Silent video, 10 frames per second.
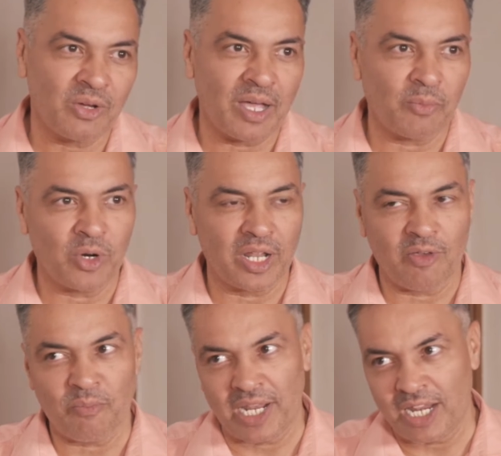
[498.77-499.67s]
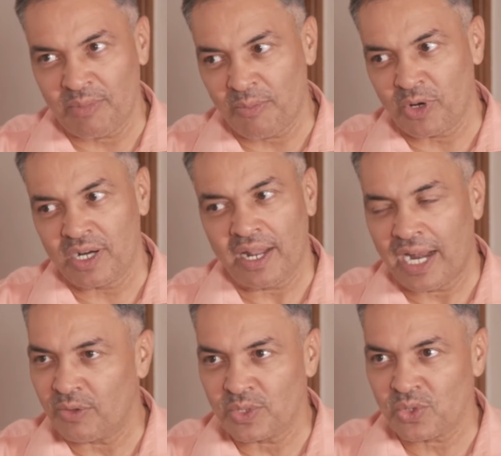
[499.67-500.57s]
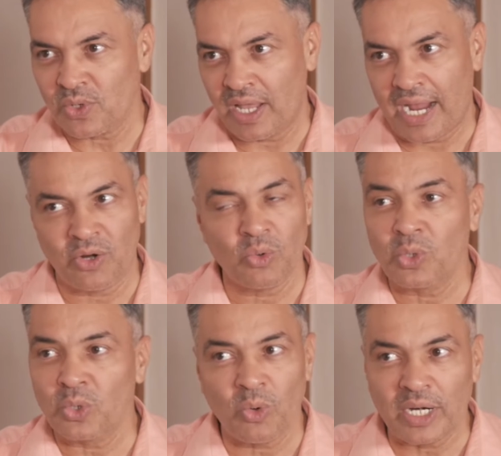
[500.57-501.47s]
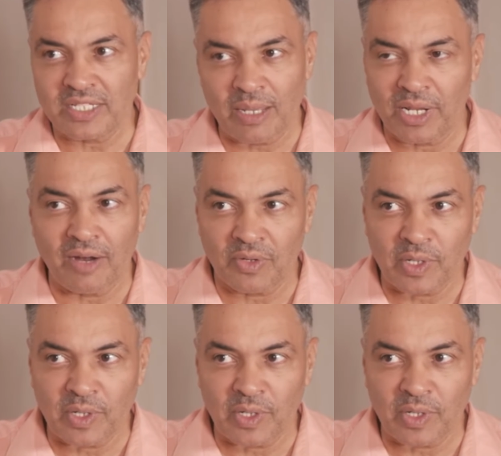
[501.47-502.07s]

I'm going to have money in my pocket, and story. I don't want to know what is happening afterward.